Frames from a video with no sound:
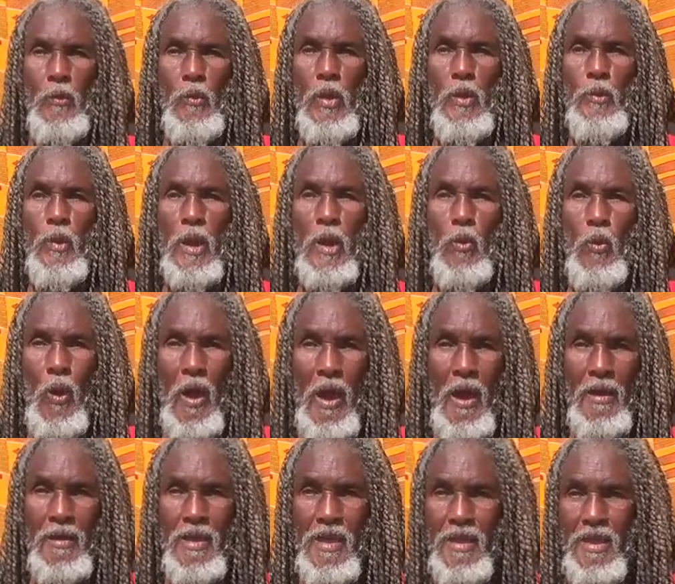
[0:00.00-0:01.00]
we
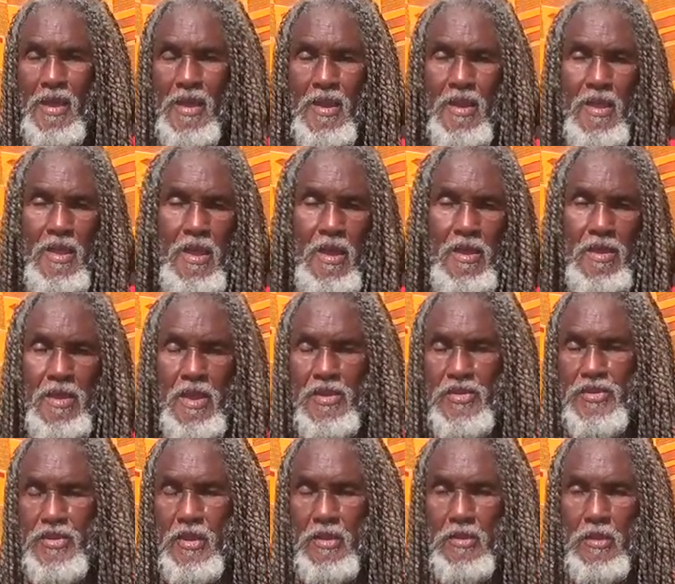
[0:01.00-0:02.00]
require that any
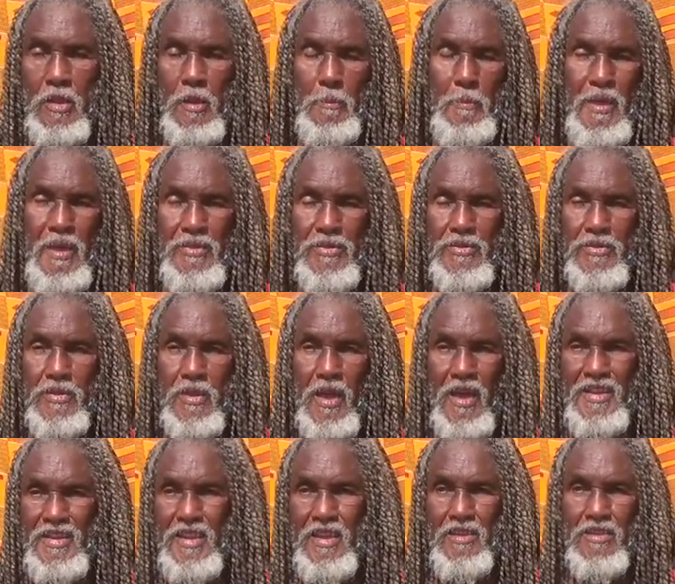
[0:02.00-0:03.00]
initiate commence
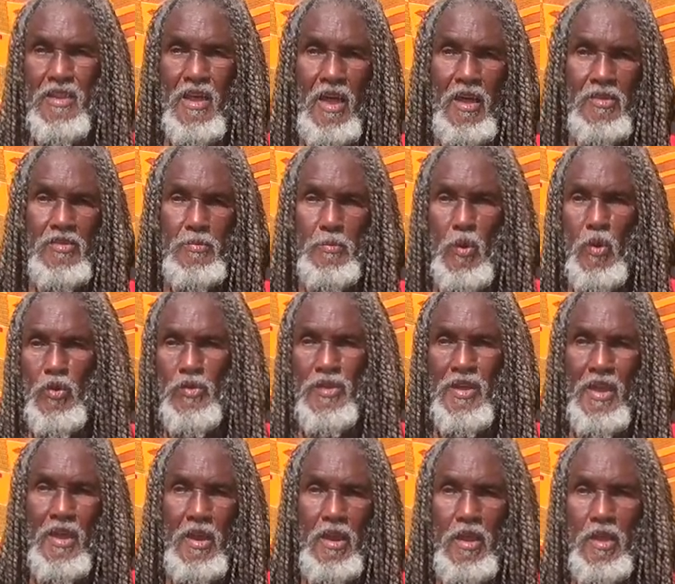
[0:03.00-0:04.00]
a detox,
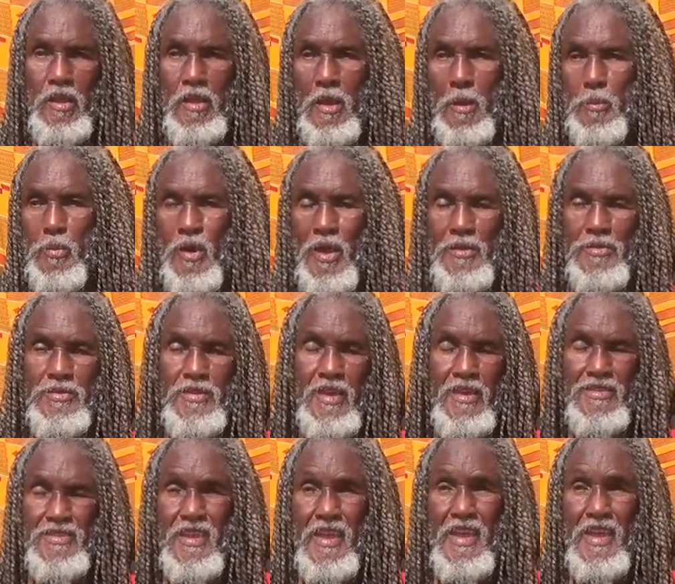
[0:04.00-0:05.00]
purging, and healing
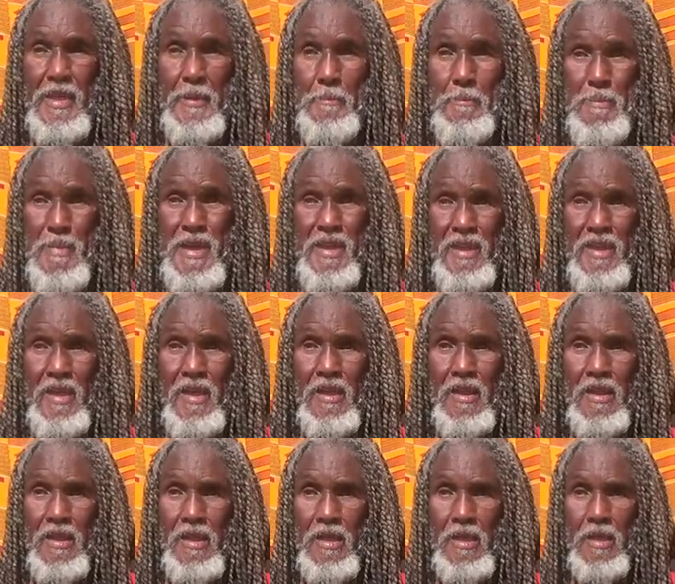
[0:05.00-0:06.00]
process
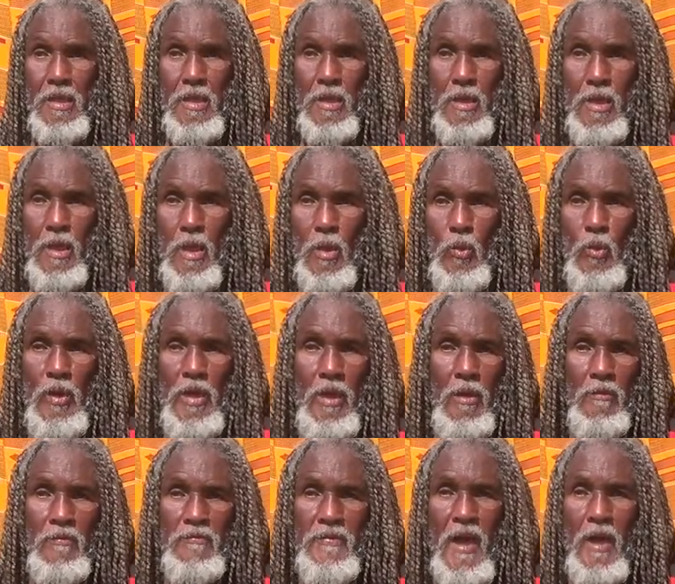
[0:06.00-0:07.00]
immediately. We
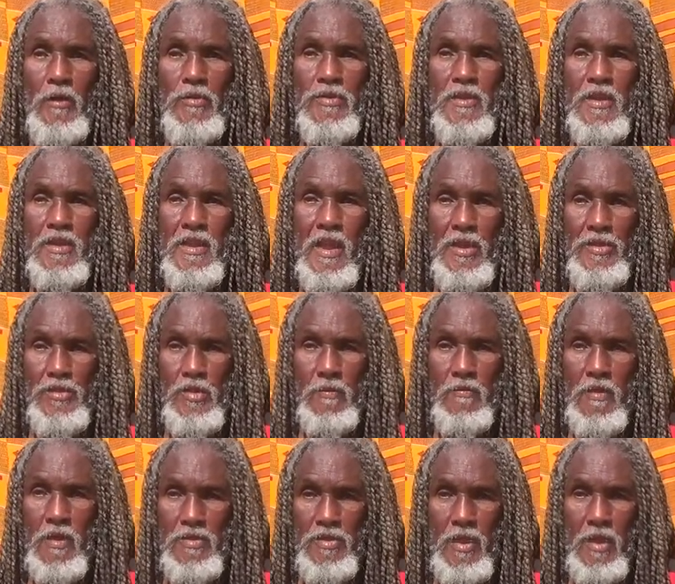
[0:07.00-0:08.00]
have found the nature of
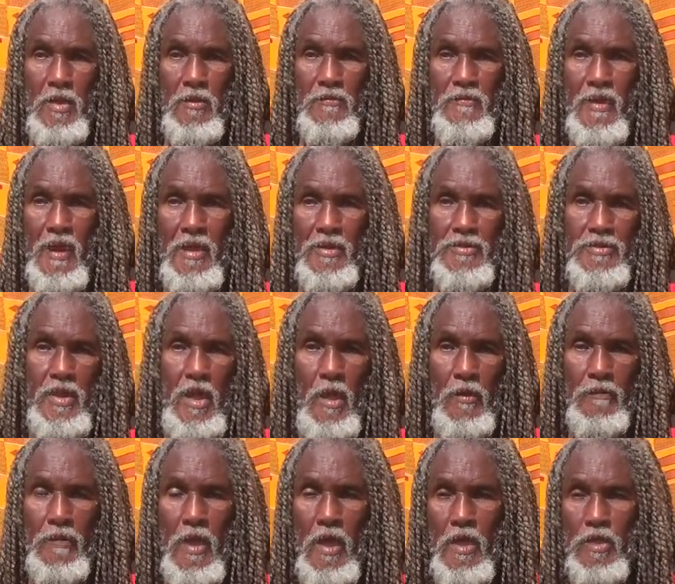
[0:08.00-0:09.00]
the deified
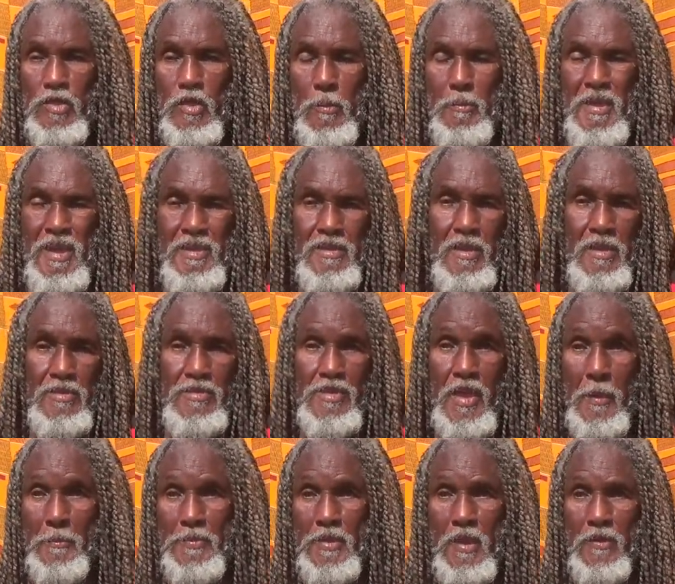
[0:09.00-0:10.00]
self to be
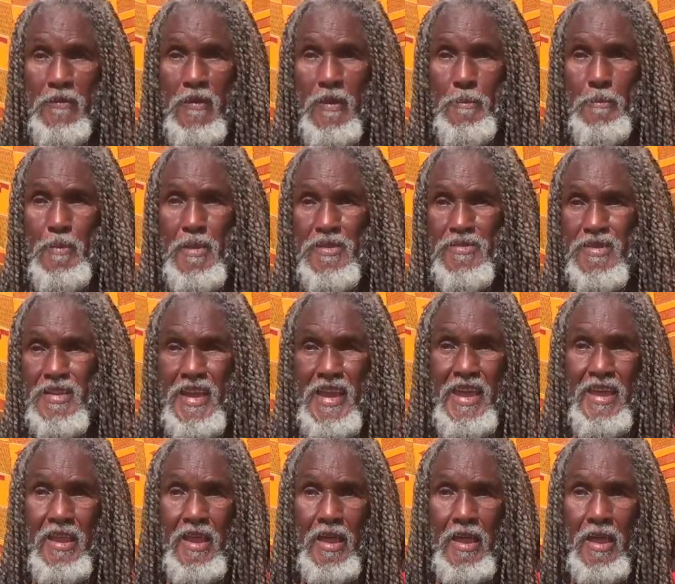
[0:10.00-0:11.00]
deceptive,
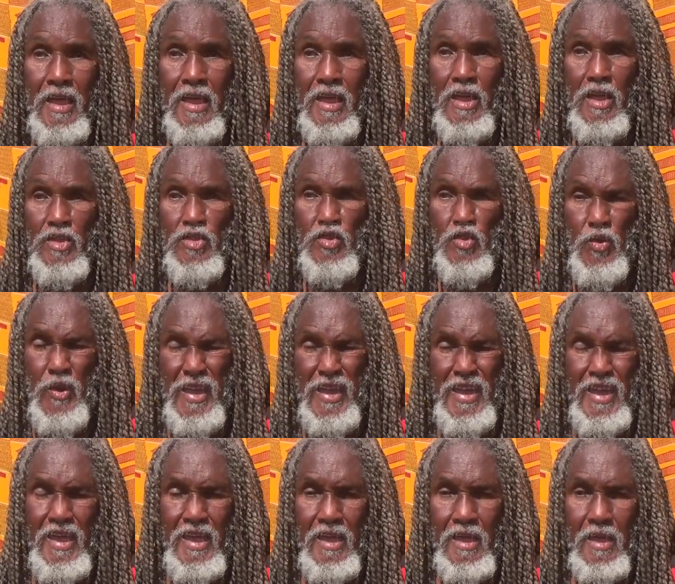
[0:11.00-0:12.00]
misleading,
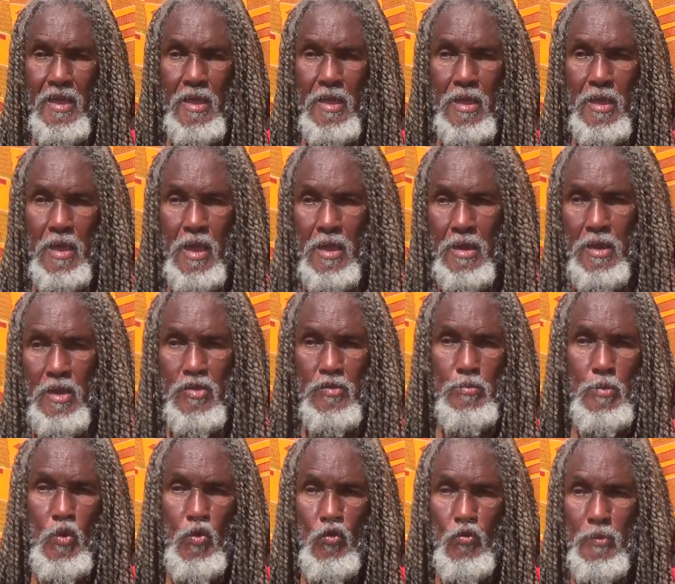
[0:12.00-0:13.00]
tricky in its
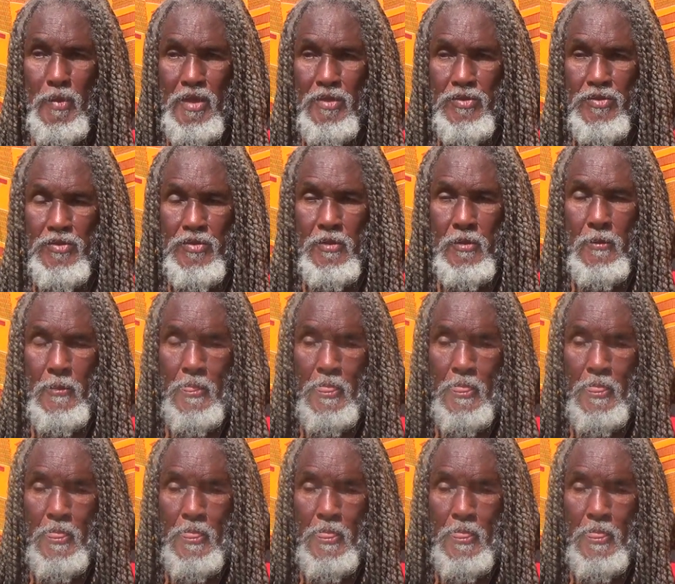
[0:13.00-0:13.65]
movements